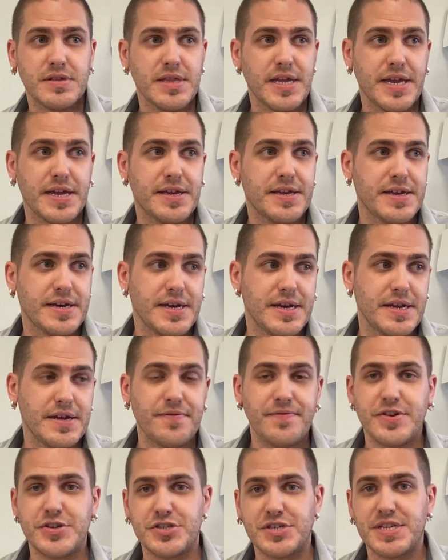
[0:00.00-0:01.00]
like
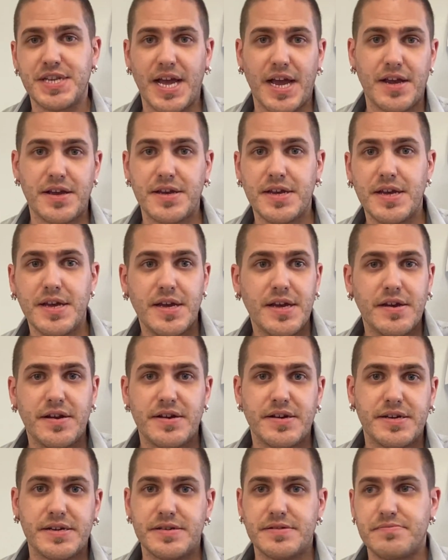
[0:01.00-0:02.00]
Envision Tech,
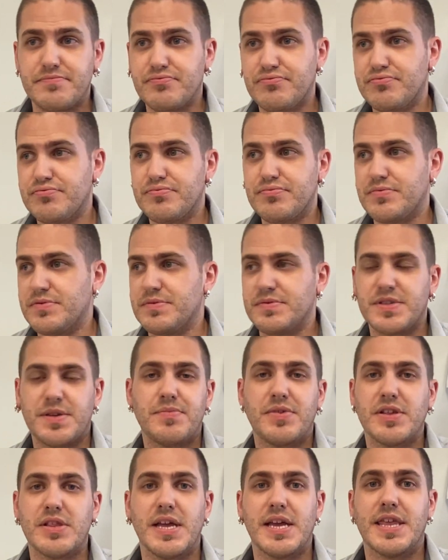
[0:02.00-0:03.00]
or
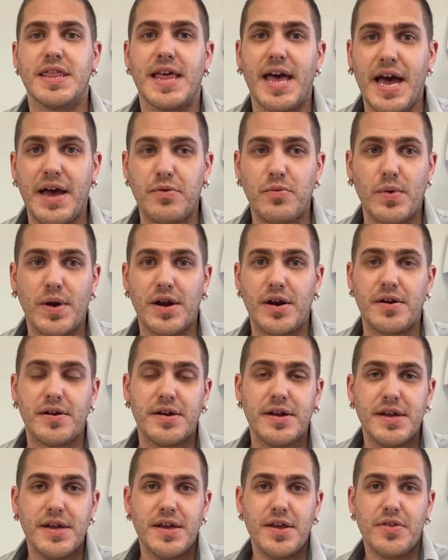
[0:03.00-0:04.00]
something like that,
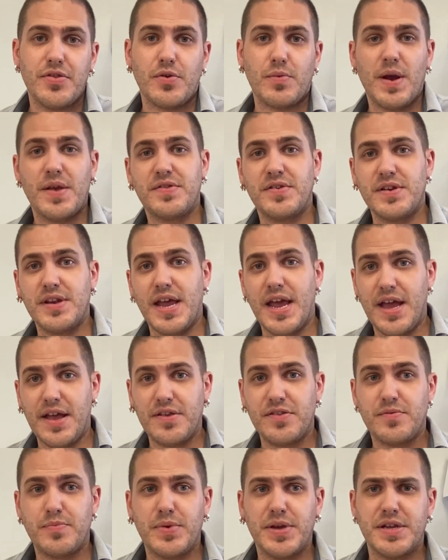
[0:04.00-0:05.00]
where the resin
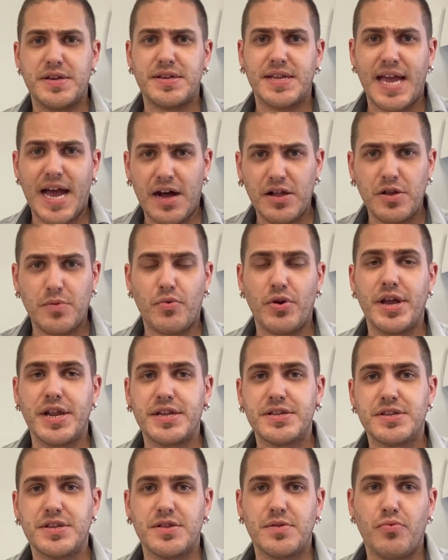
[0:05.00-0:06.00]
has been
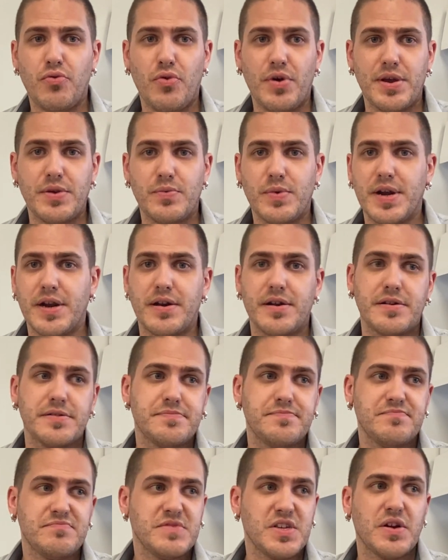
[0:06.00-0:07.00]
calibrated to the point
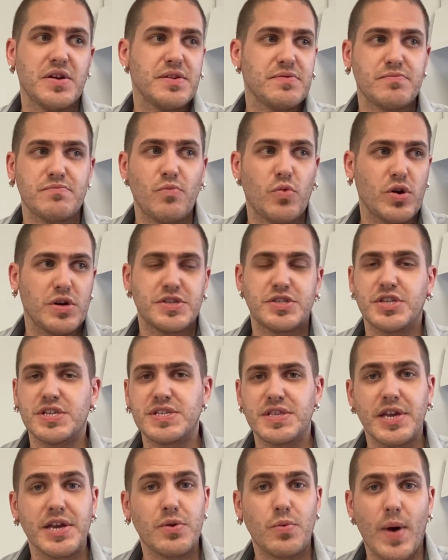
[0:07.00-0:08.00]
where, you know, it works
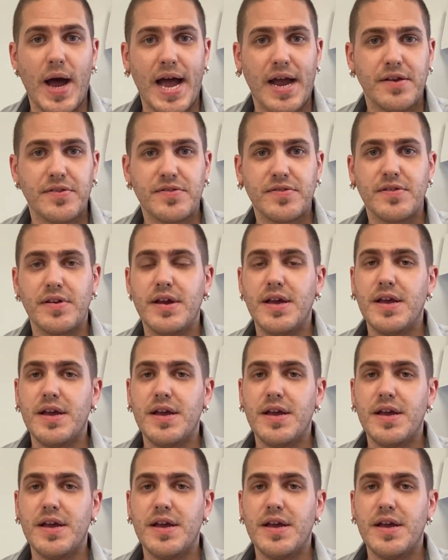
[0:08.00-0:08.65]
just like wax,